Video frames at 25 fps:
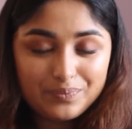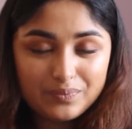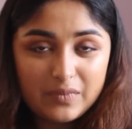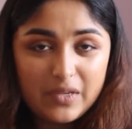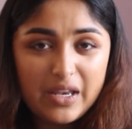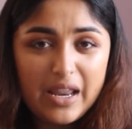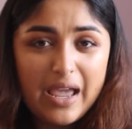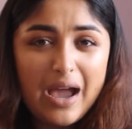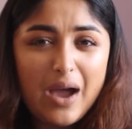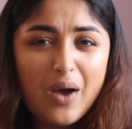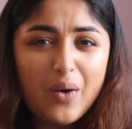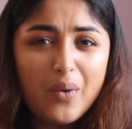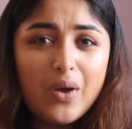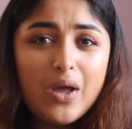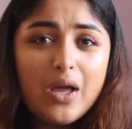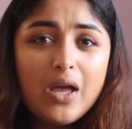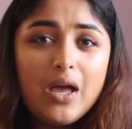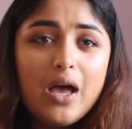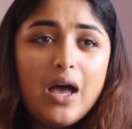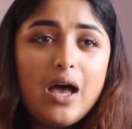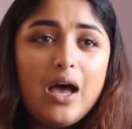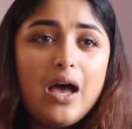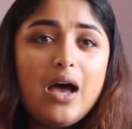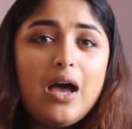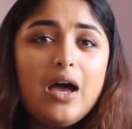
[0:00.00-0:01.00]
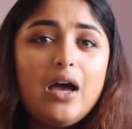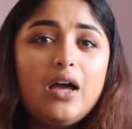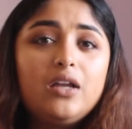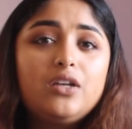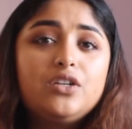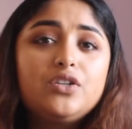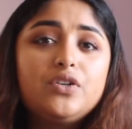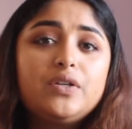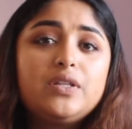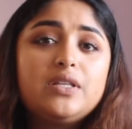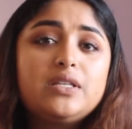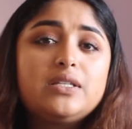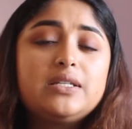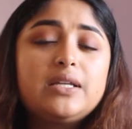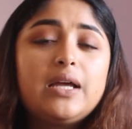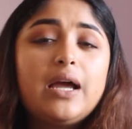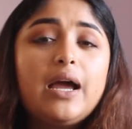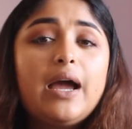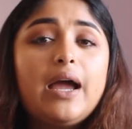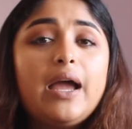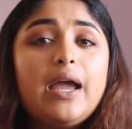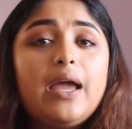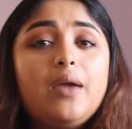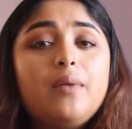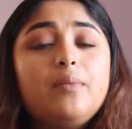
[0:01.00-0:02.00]
Now, during this
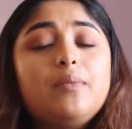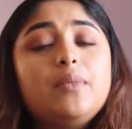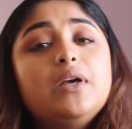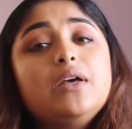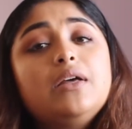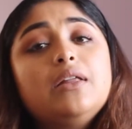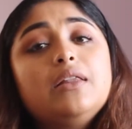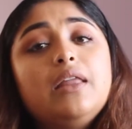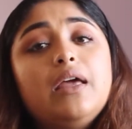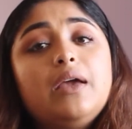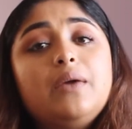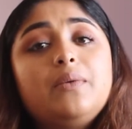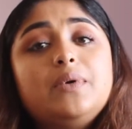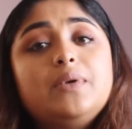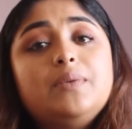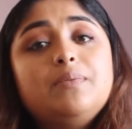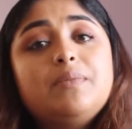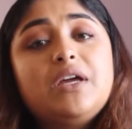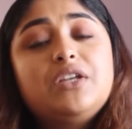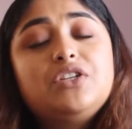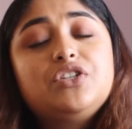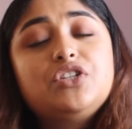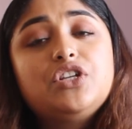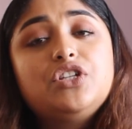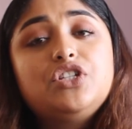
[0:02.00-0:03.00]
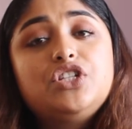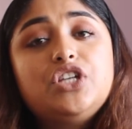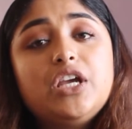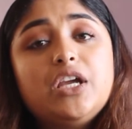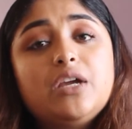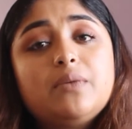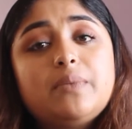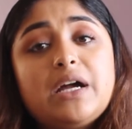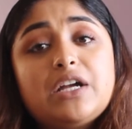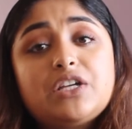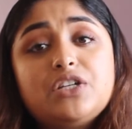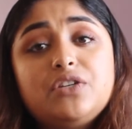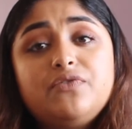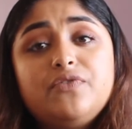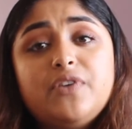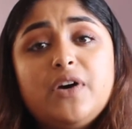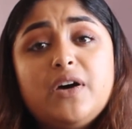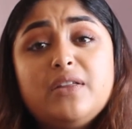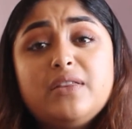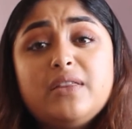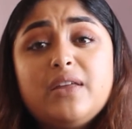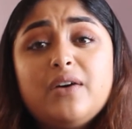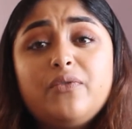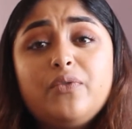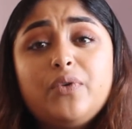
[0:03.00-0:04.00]
time, like we mentioned, Jacob actually
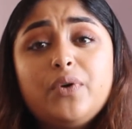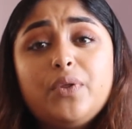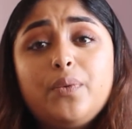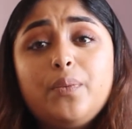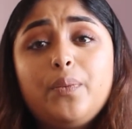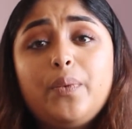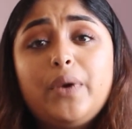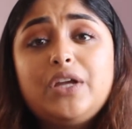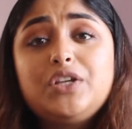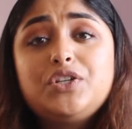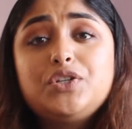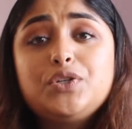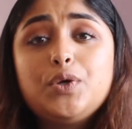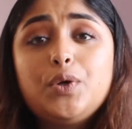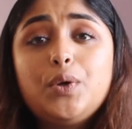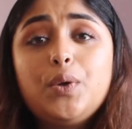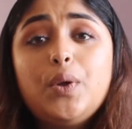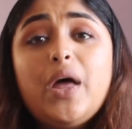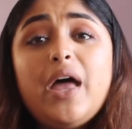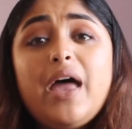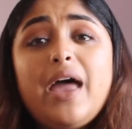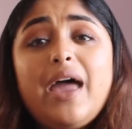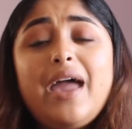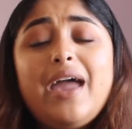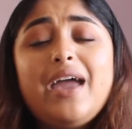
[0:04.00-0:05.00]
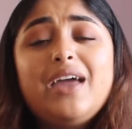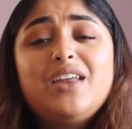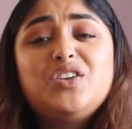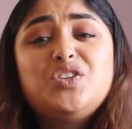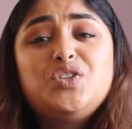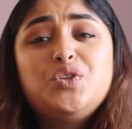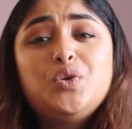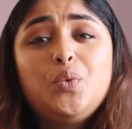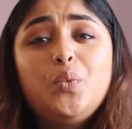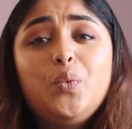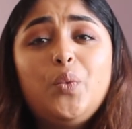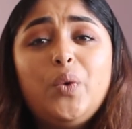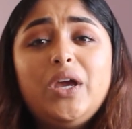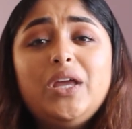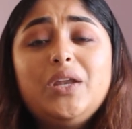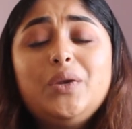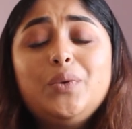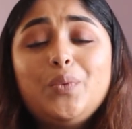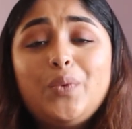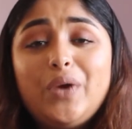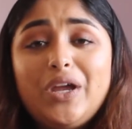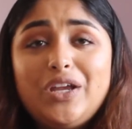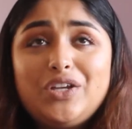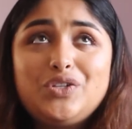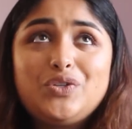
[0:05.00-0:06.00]
fell in love with Rachel. And to
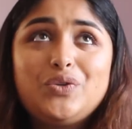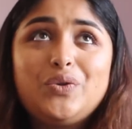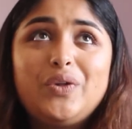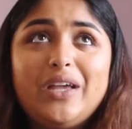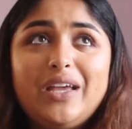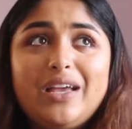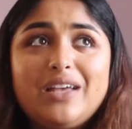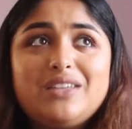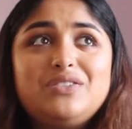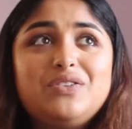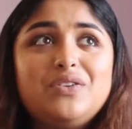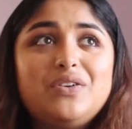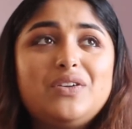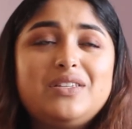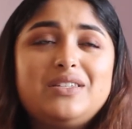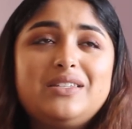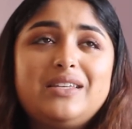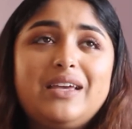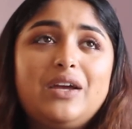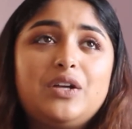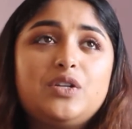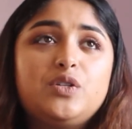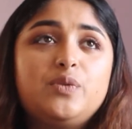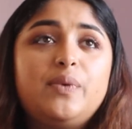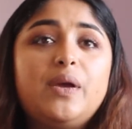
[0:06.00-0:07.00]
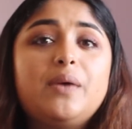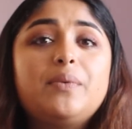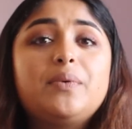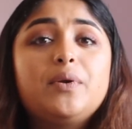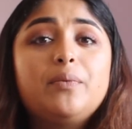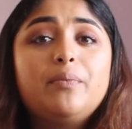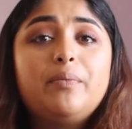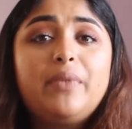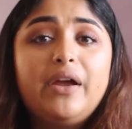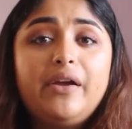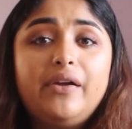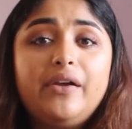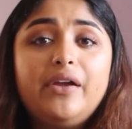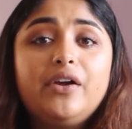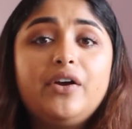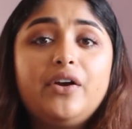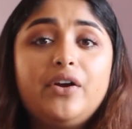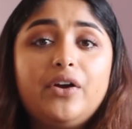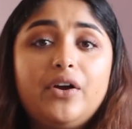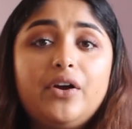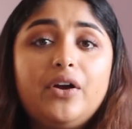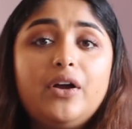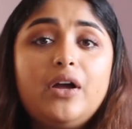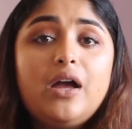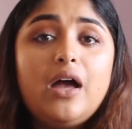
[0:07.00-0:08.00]
win Rachel, I guess you could say, or to be able to marry
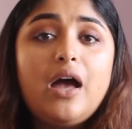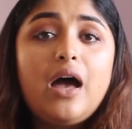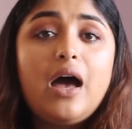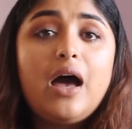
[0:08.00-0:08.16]
her,